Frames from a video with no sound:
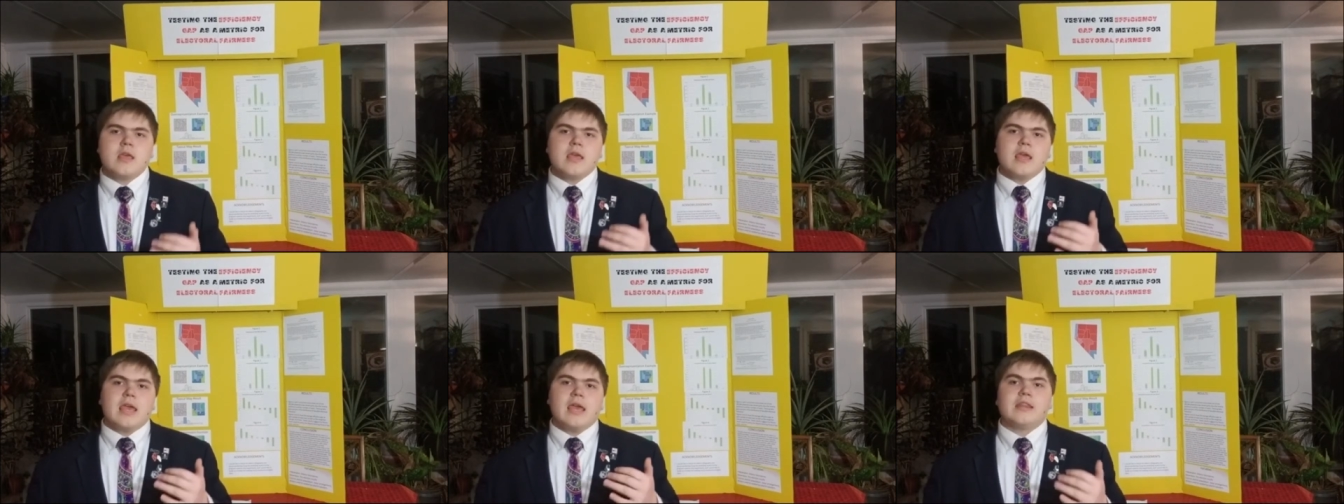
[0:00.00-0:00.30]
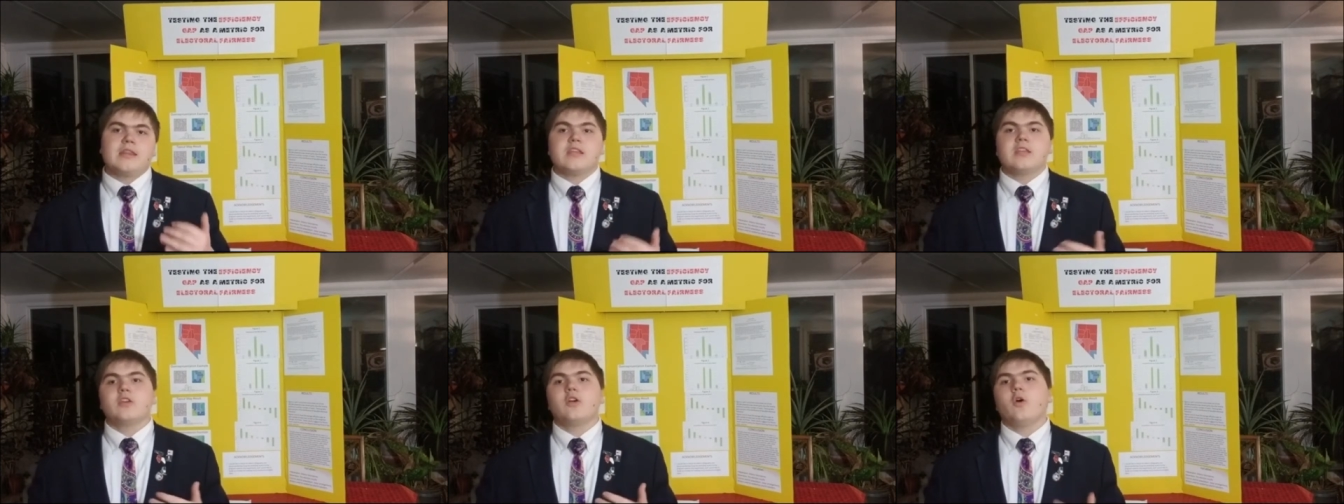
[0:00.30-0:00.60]

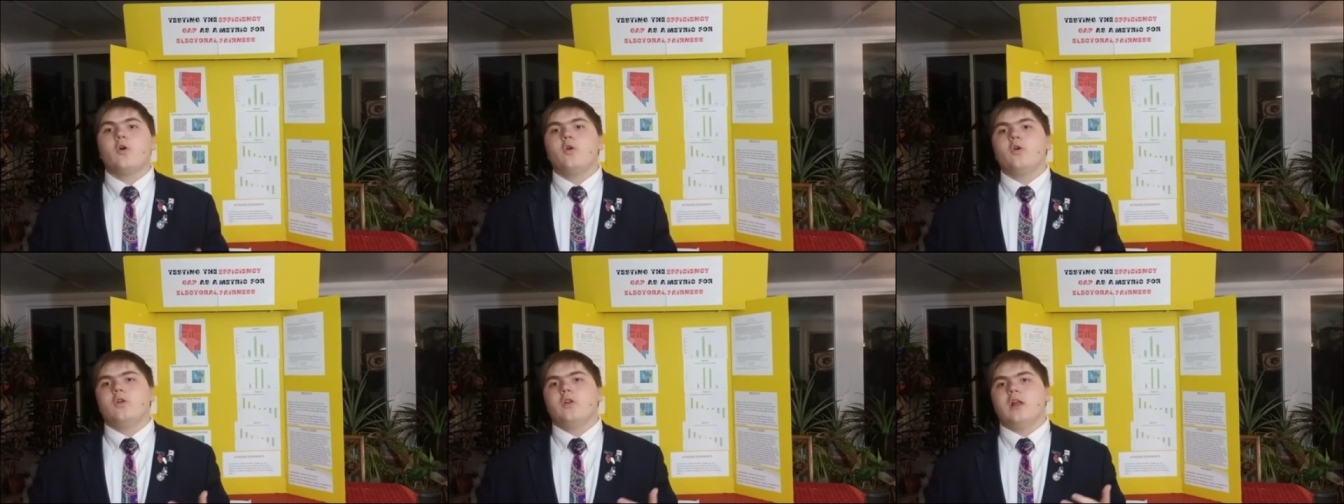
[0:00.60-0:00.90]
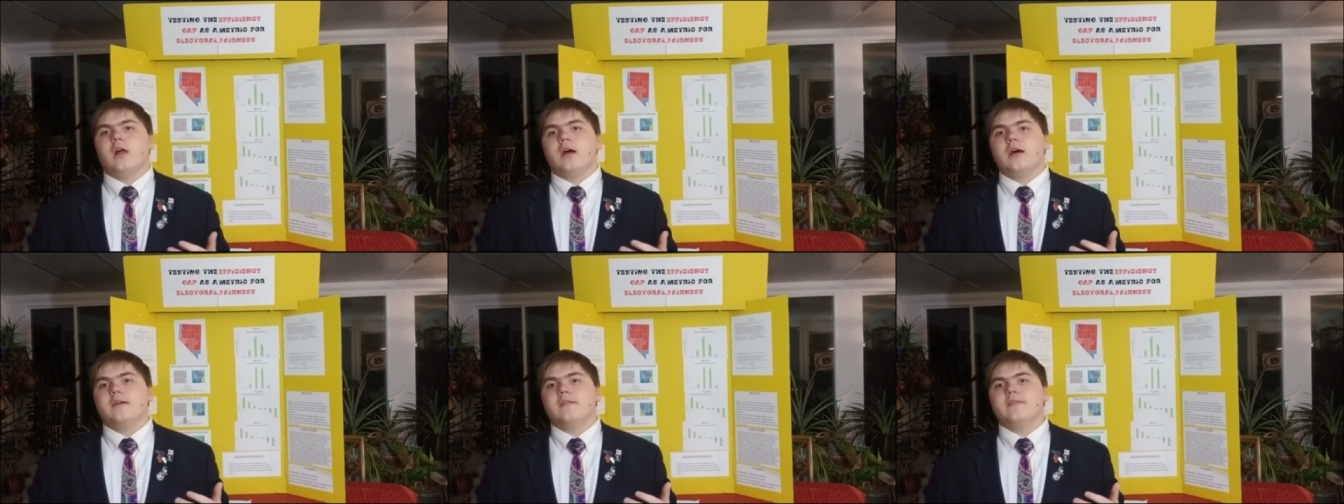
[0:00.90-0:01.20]
And the
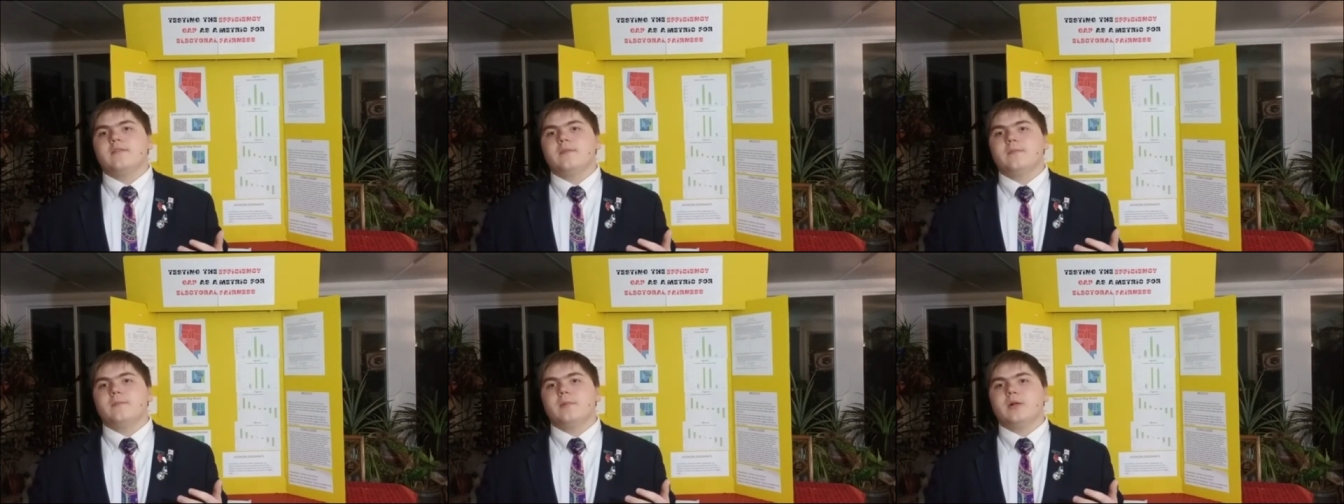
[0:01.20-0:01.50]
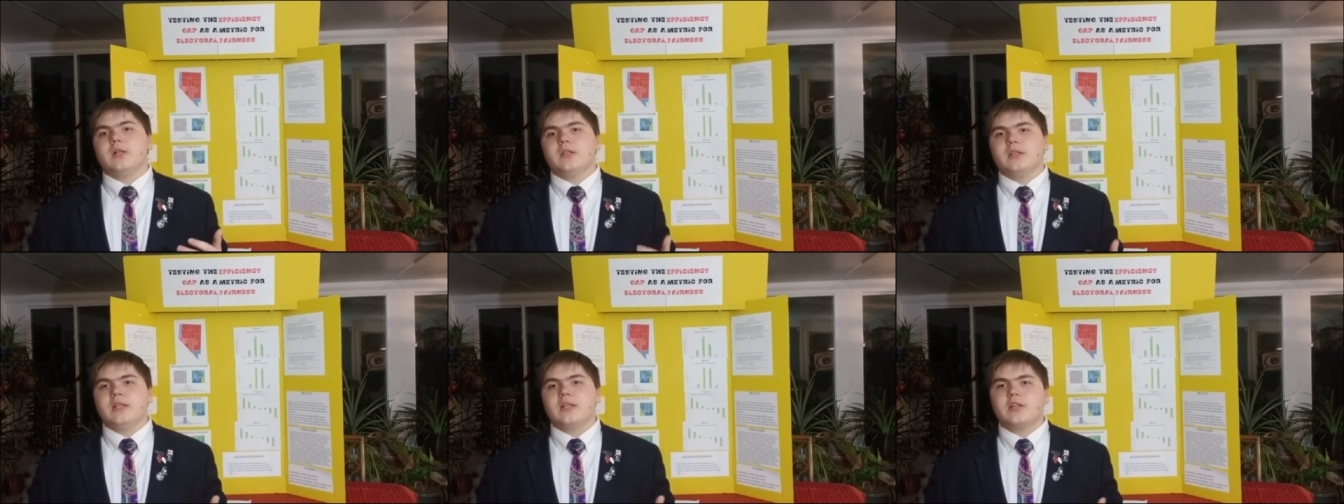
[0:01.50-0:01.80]
goal of
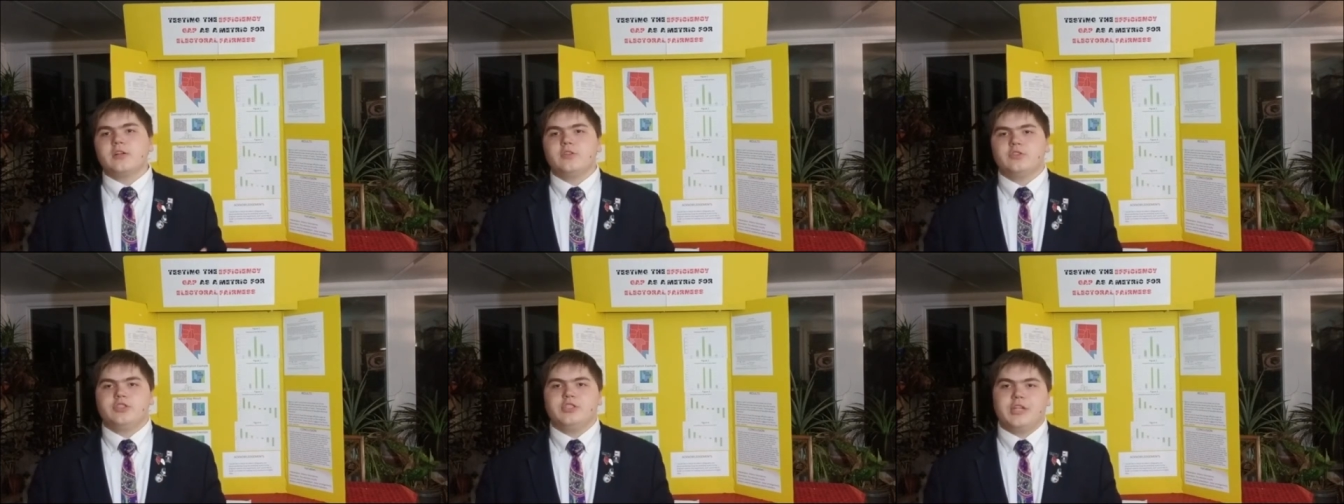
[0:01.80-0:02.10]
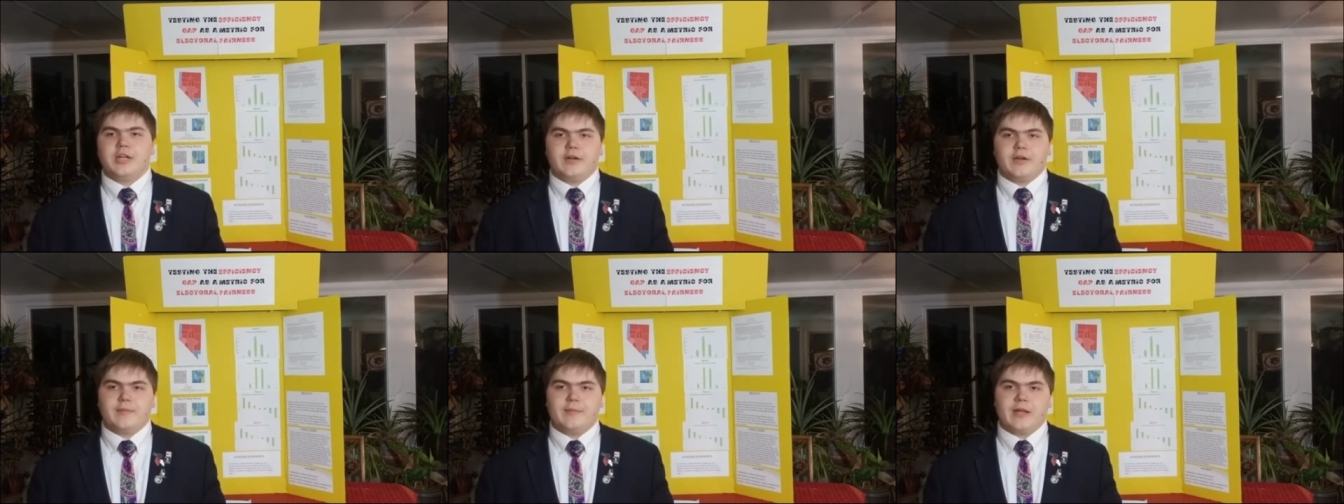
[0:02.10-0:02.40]
political
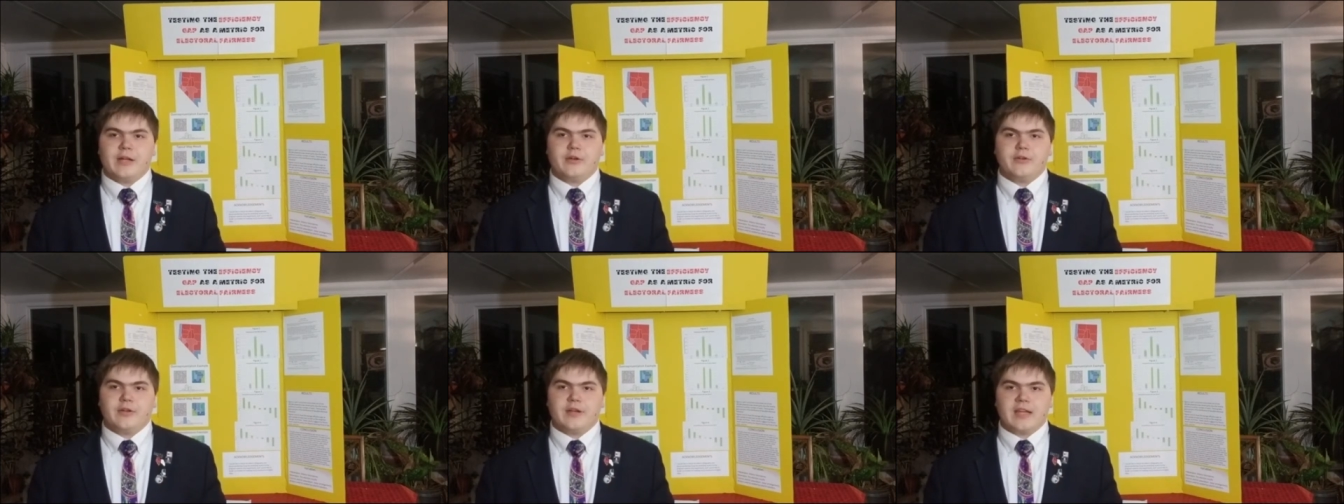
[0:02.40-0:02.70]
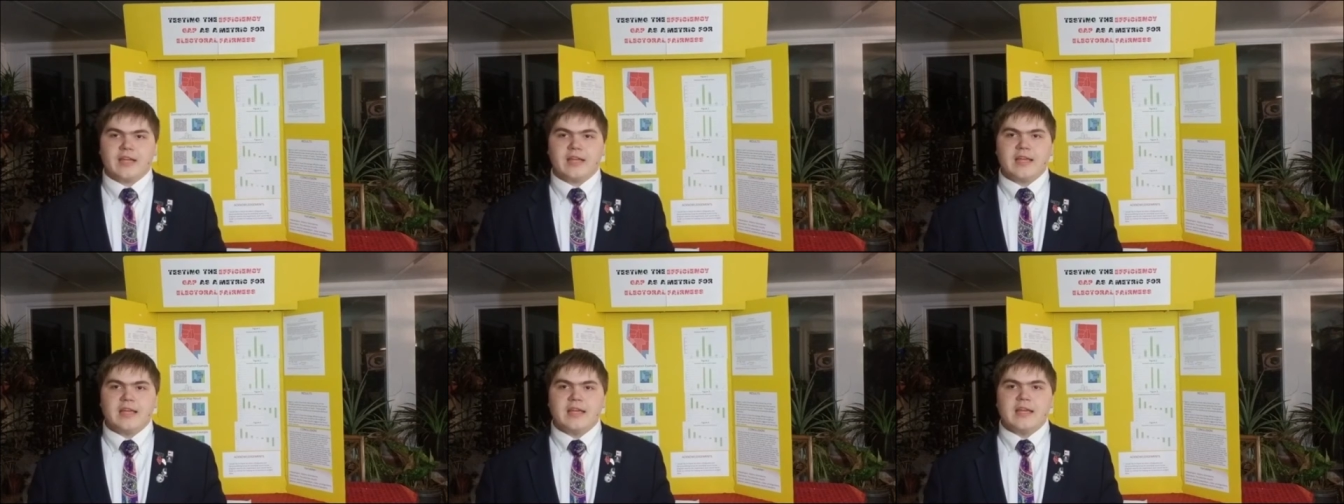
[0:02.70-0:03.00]
gerrymandering